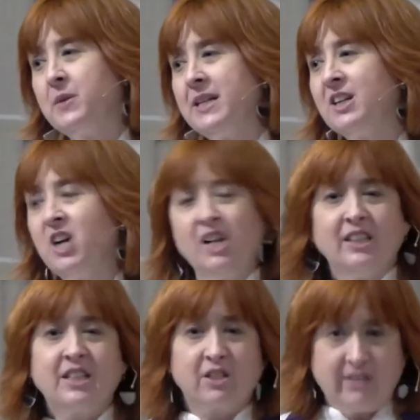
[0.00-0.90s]
though we didn't
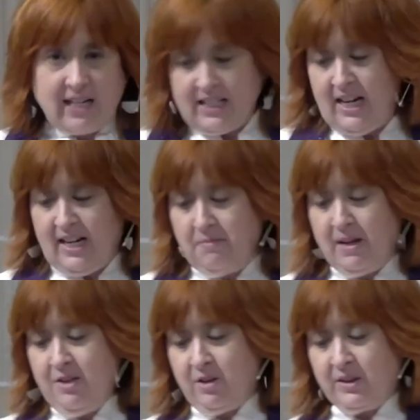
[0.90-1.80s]
call it screen
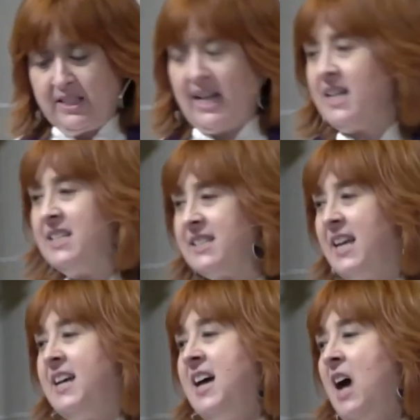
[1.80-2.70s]
time in those
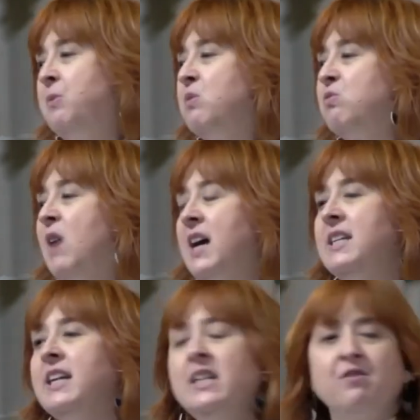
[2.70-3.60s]
days, and would
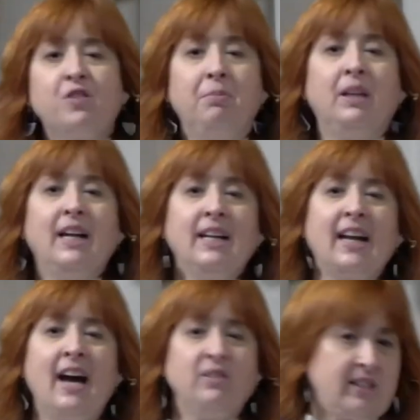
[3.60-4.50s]
run in from
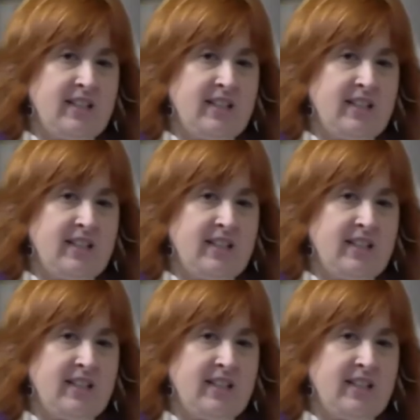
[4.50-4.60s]
playing